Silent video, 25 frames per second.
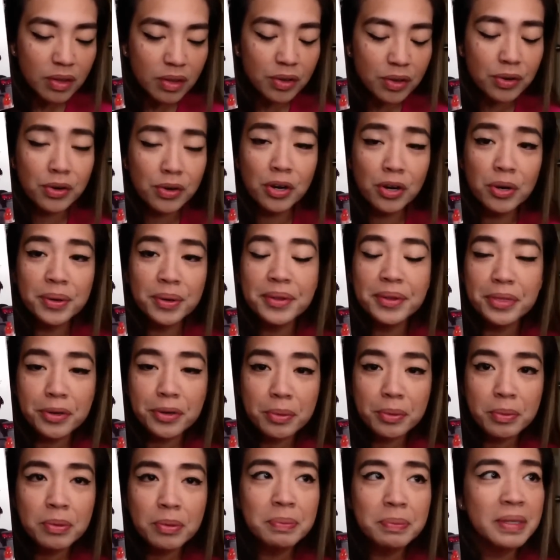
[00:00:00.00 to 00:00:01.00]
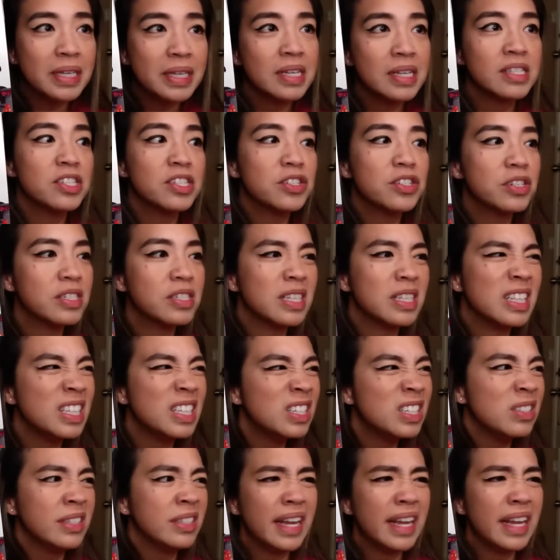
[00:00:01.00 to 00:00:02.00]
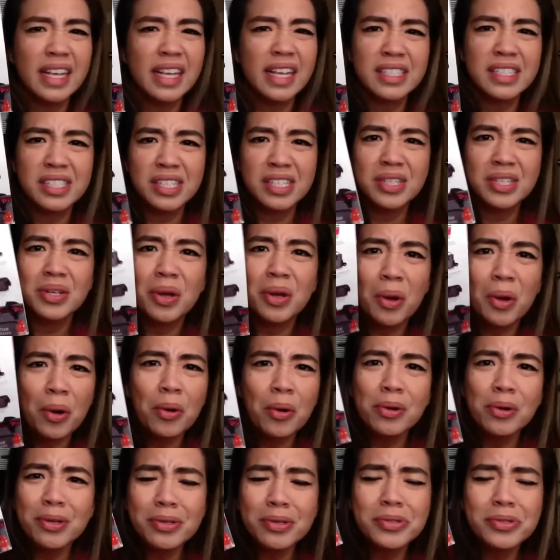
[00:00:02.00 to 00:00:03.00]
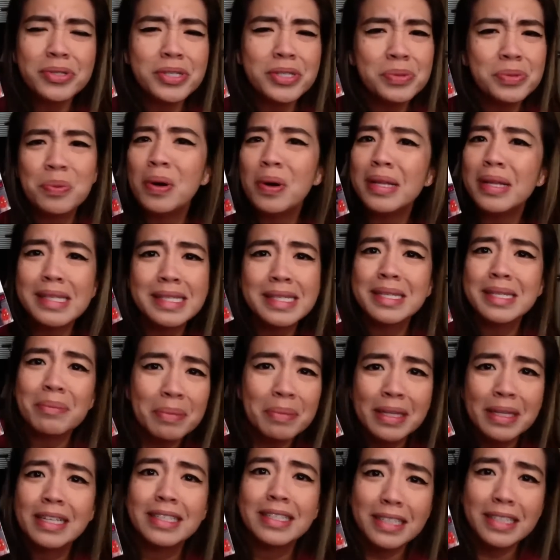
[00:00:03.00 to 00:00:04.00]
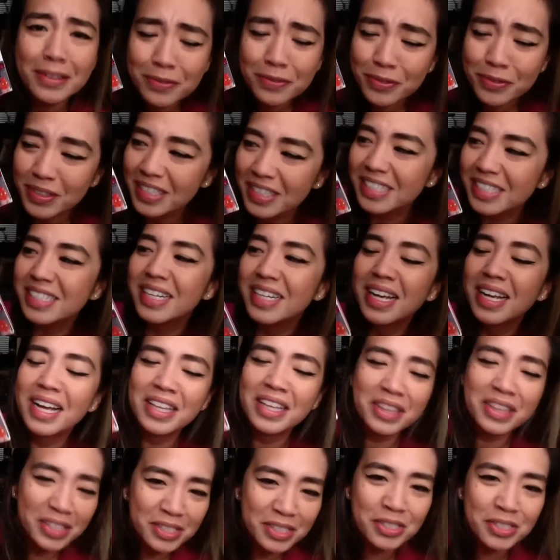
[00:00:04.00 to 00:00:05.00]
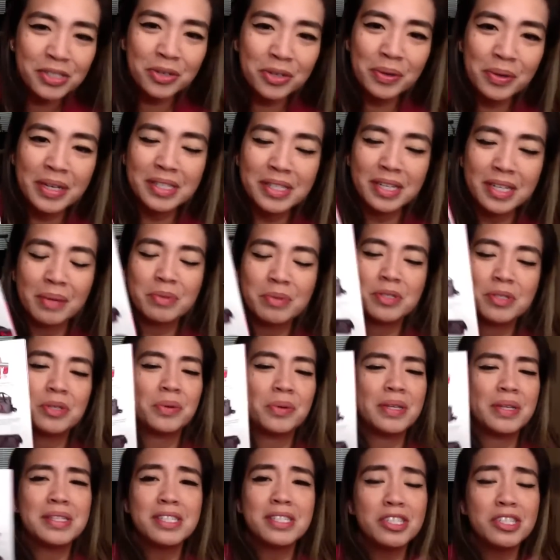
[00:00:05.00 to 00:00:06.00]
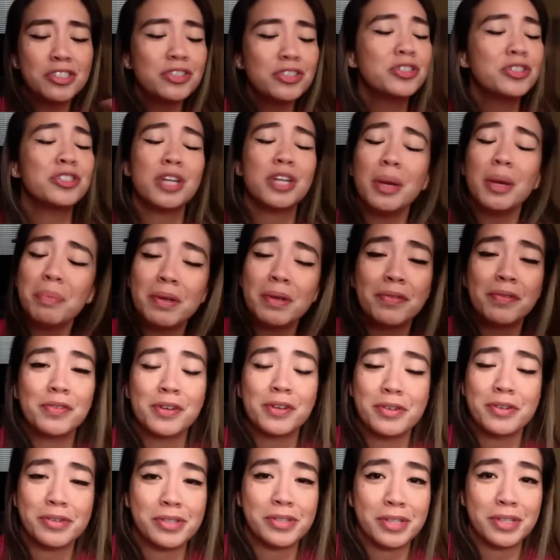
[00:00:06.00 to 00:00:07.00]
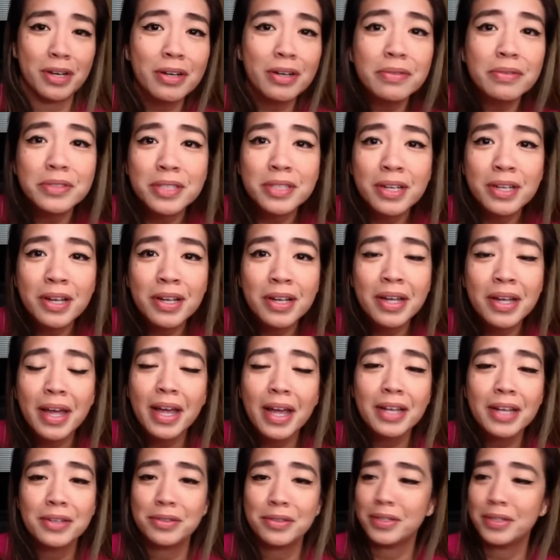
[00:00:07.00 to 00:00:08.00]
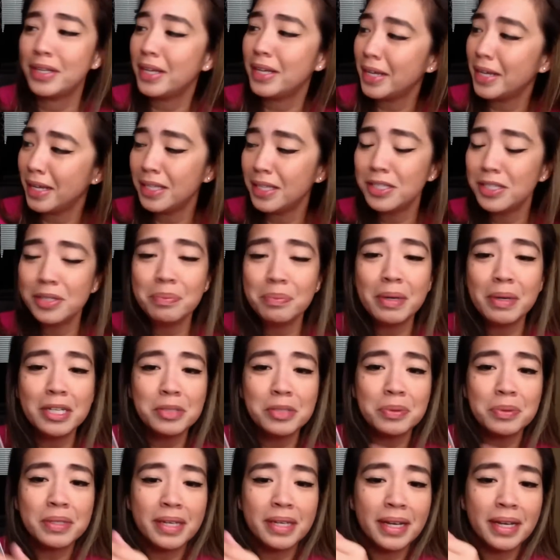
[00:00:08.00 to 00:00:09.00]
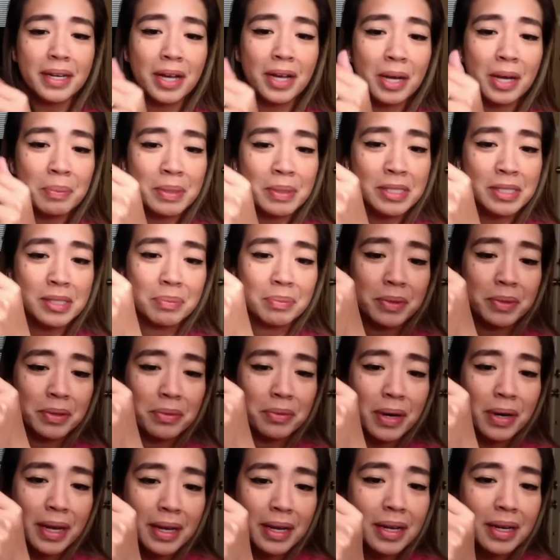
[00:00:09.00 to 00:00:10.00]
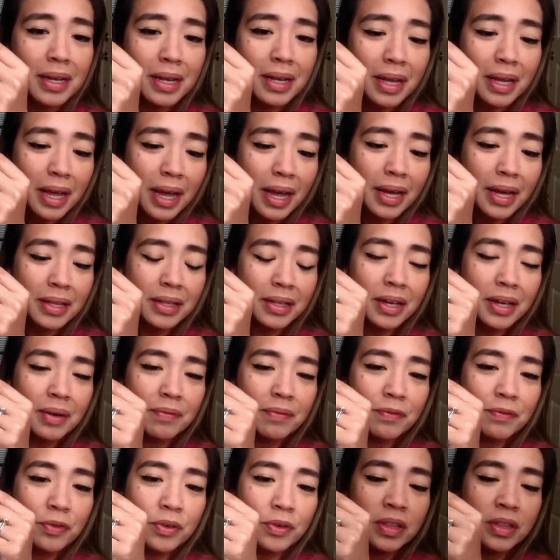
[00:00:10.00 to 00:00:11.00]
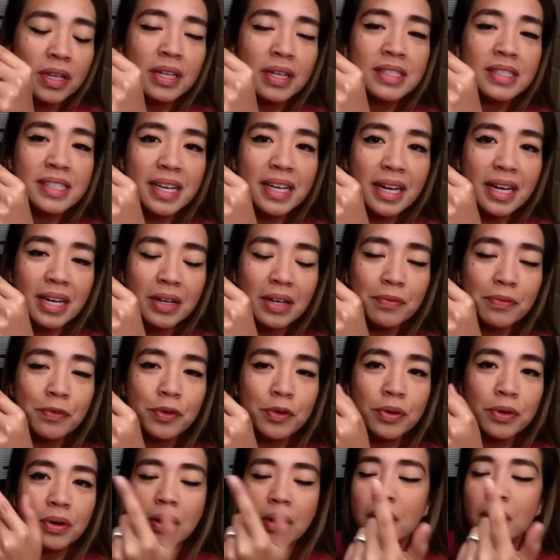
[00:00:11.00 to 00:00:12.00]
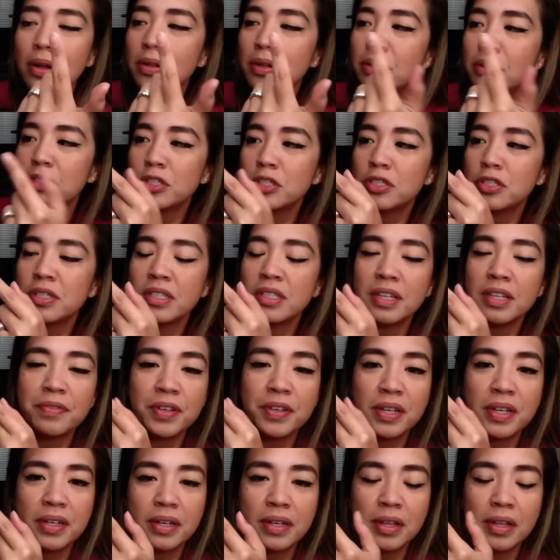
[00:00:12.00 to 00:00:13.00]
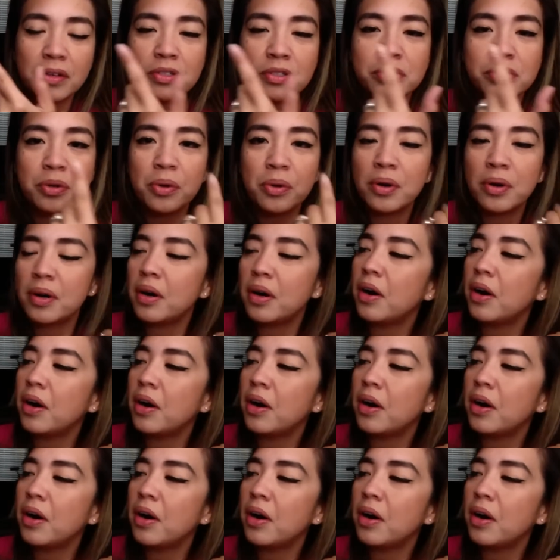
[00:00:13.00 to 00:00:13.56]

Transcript: current thermal because it's just a little nasty or you just want something different, this is a great time too. And since you're shopping for yourselves and your kids, you might as well get hubby something, right? And for the dad, for all our significant others or